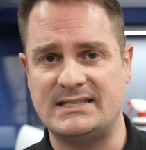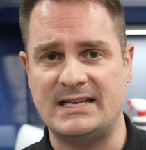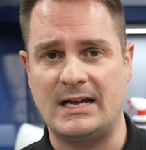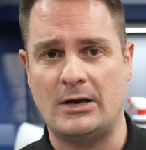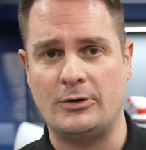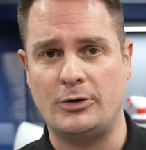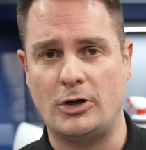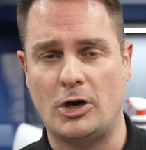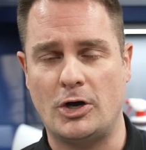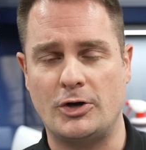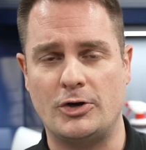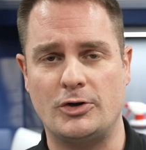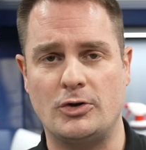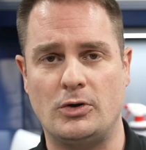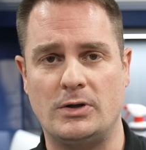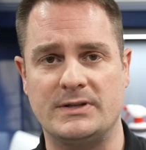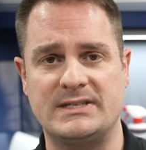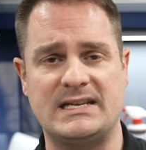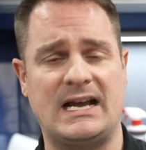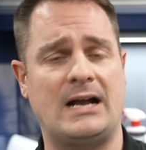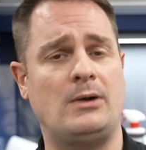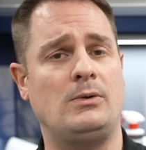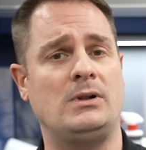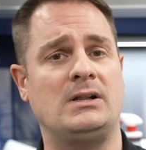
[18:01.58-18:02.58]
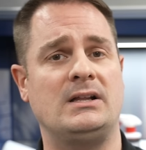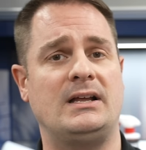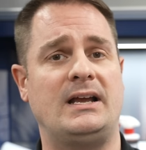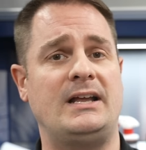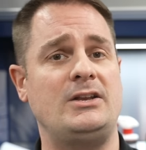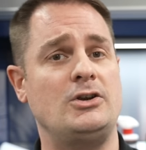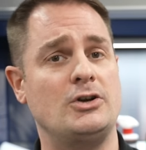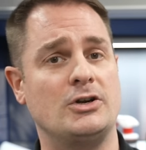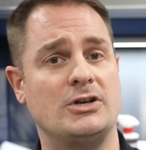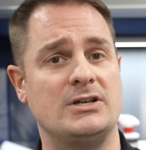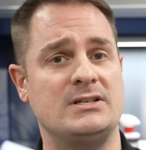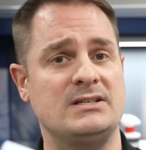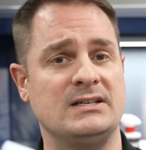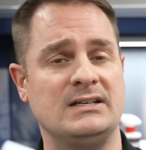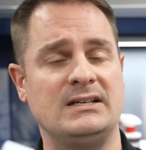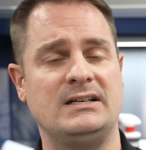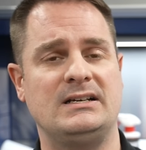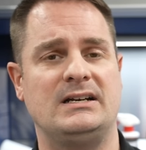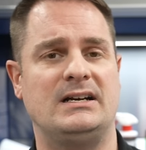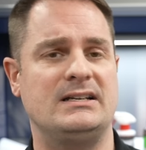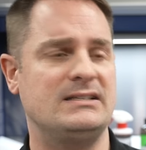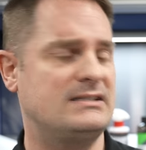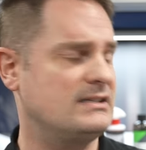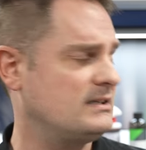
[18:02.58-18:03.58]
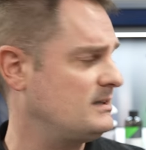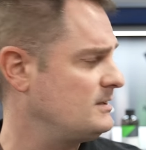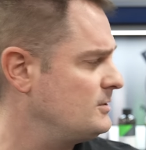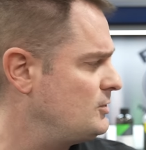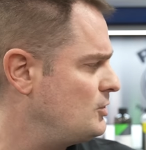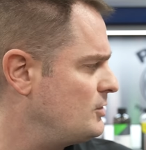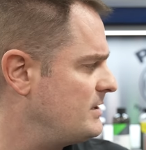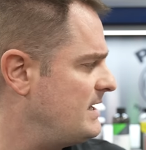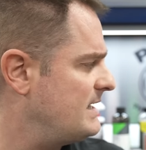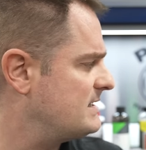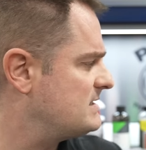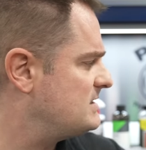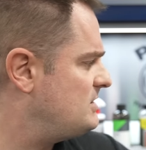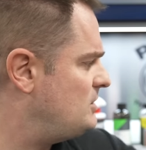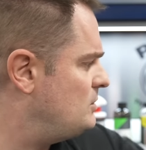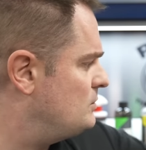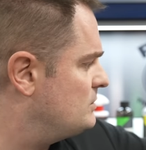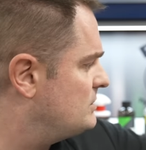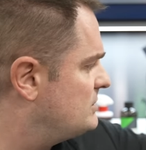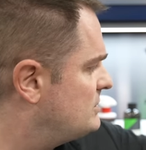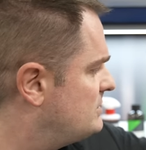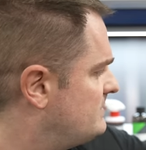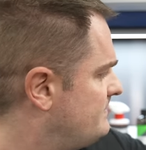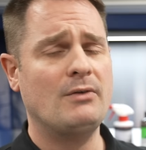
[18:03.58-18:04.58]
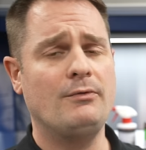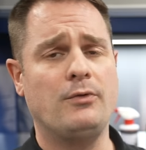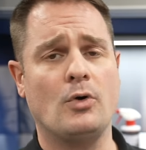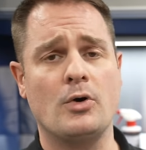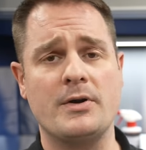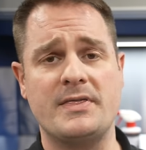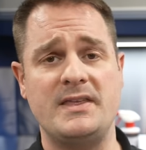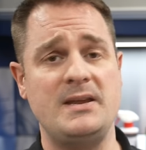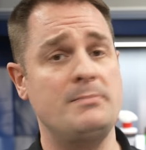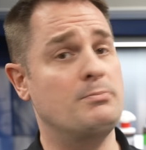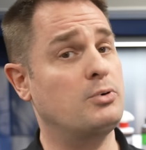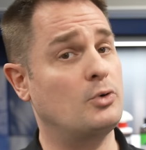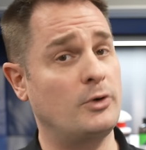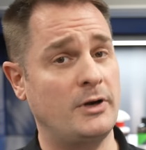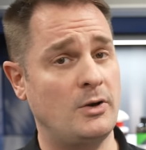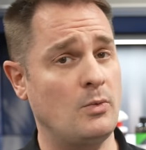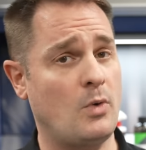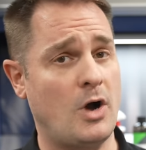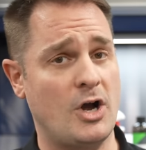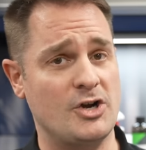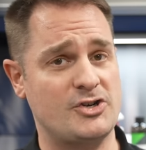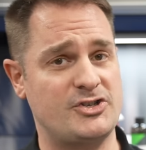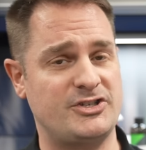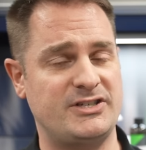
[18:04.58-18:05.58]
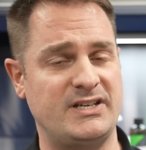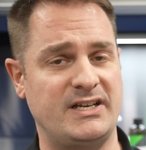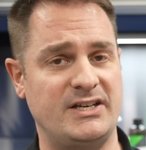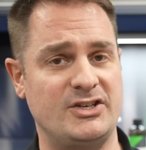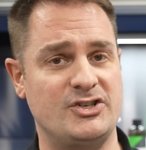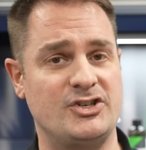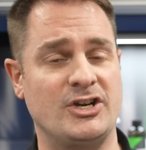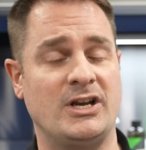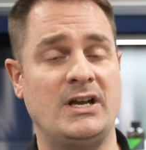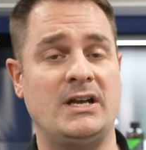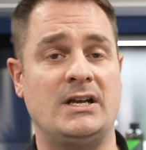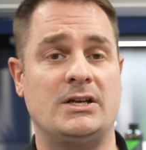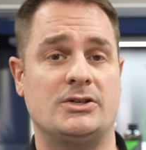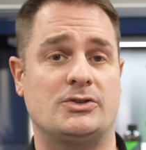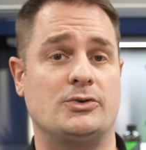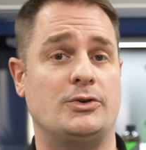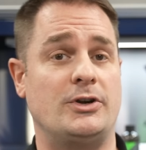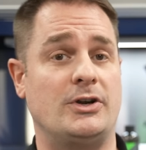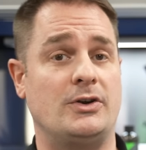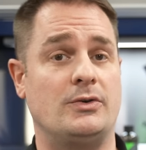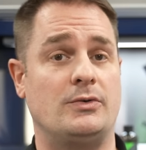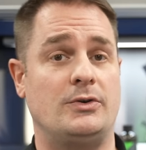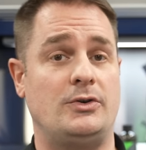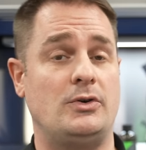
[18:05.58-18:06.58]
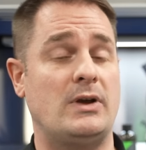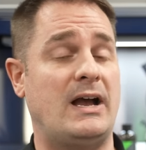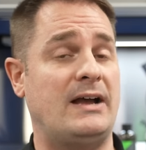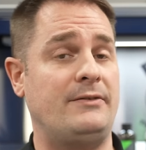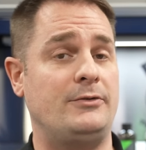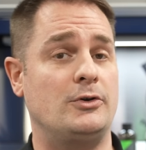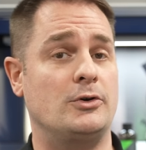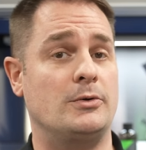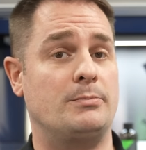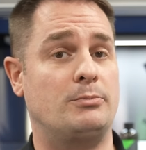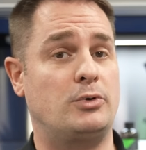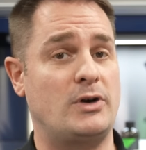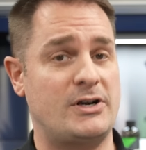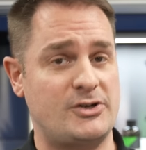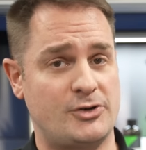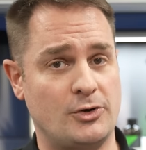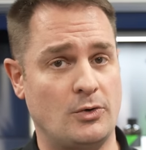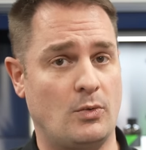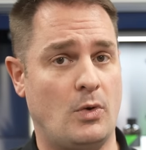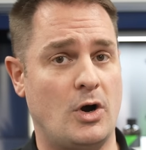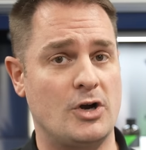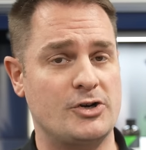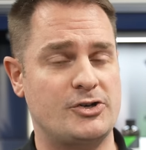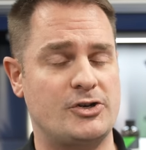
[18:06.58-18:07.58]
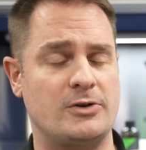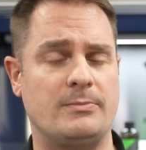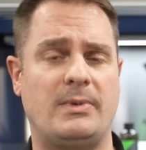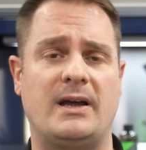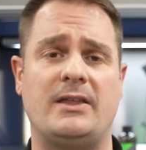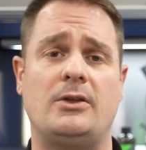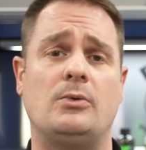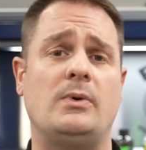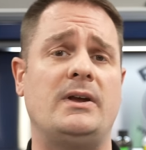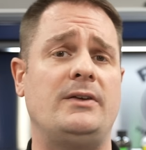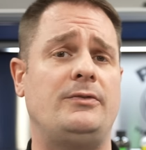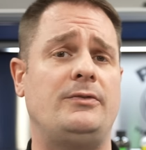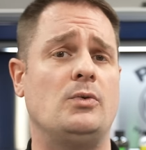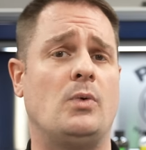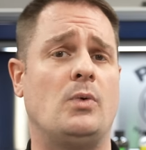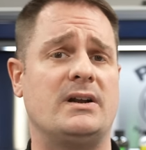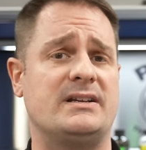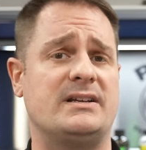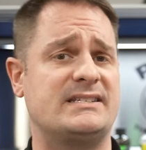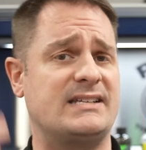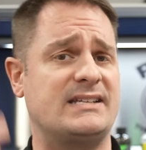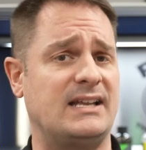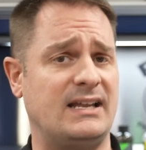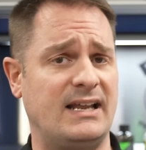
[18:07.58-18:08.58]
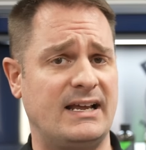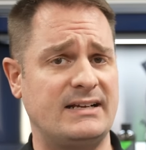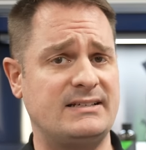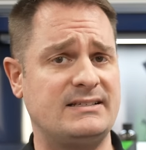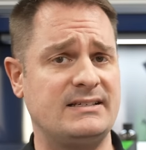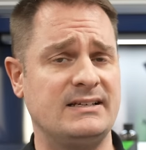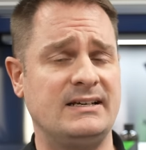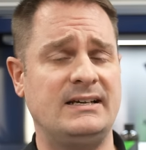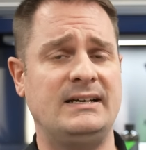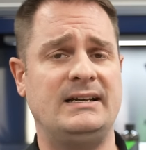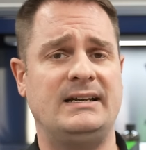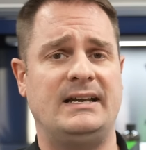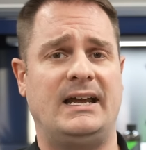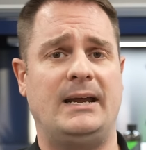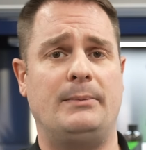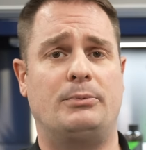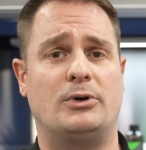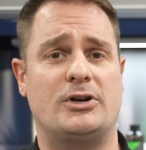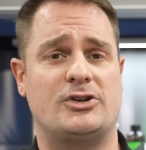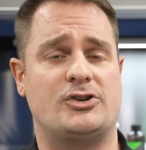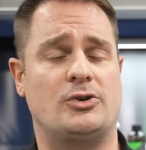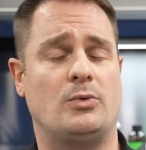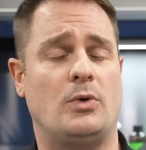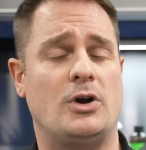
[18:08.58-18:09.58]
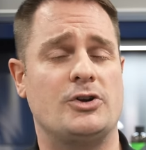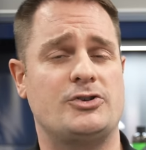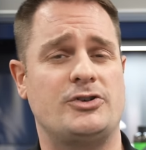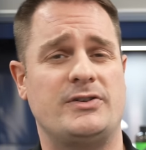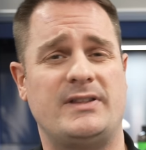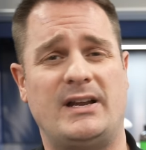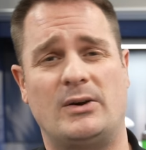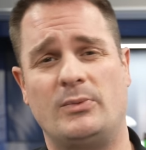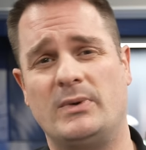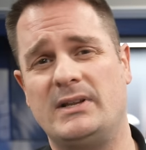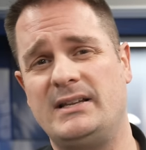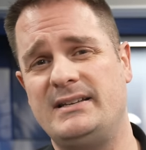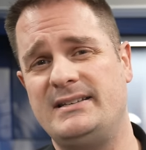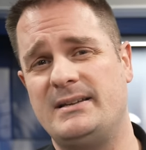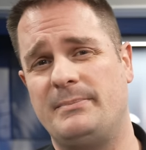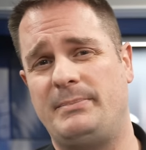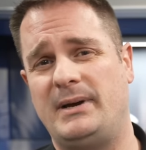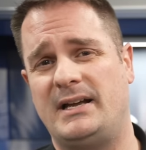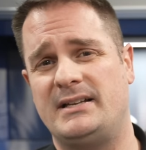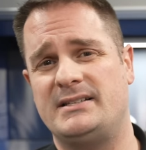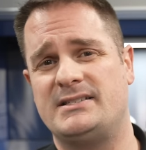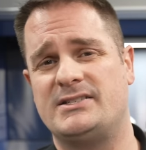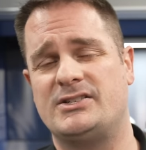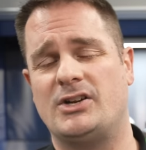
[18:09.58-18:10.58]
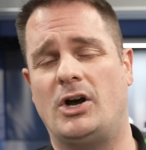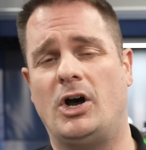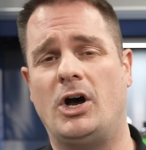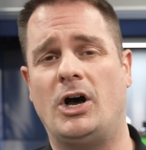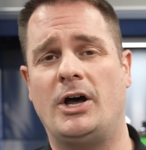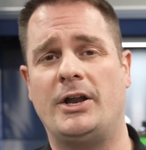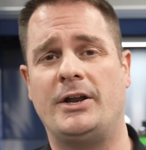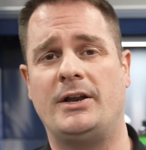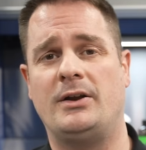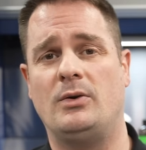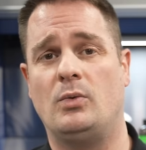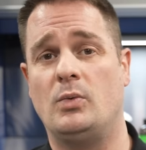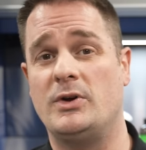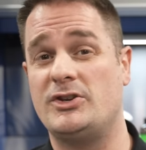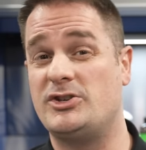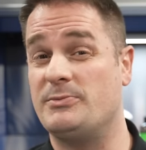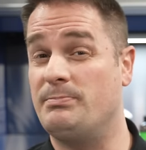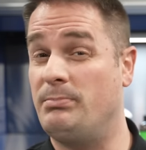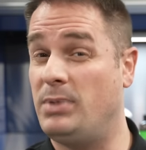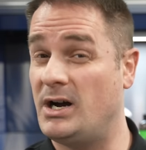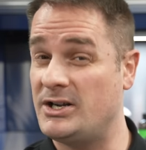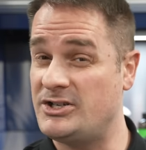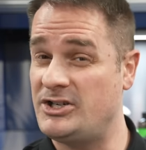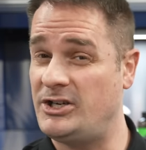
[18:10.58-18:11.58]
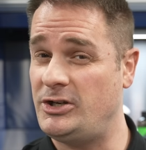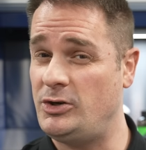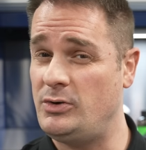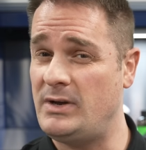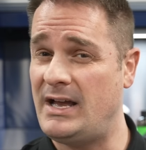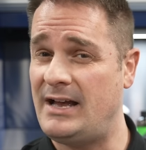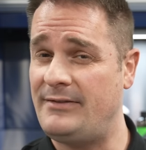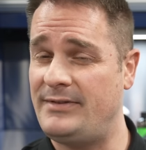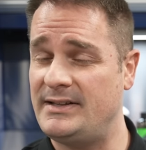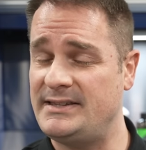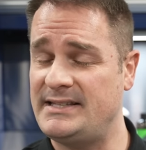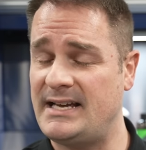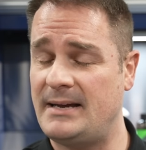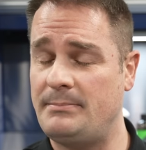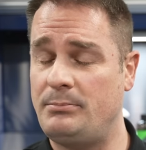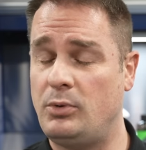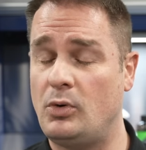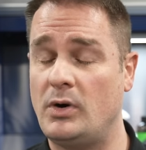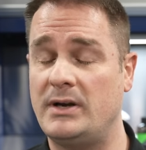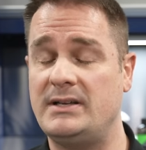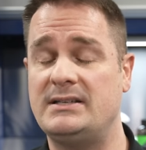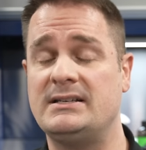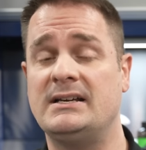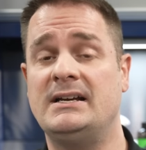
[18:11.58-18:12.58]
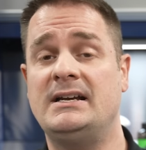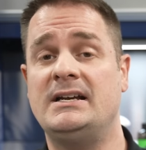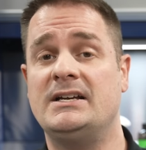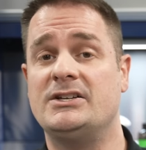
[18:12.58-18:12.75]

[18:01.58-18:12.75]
down on an old towel, and you're good until your next use. For the pre-wash stage, so you have your pressure washer. By the way, if you want to select a pressure washer, that really depends on which budget you have at that point.